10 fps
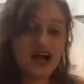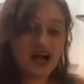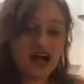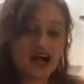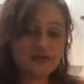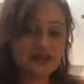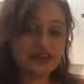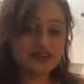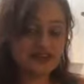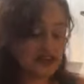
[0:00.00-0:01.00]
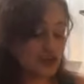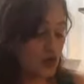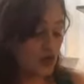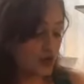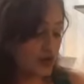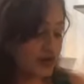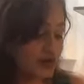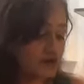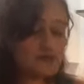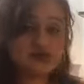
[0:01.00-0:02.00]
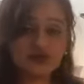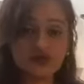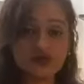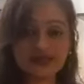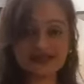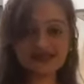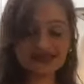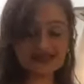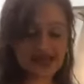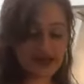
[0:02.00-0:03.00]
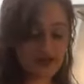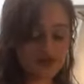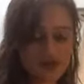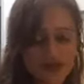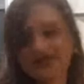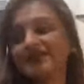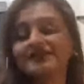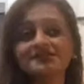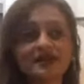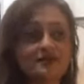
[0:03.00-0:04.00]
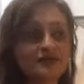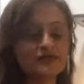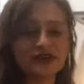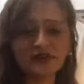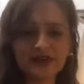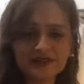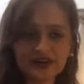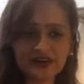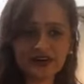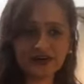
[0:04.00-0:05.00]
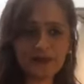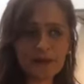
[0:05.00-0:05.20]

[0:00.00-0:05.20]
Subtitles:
Andrea, what I would do with this is I would put like some red wine vinegar,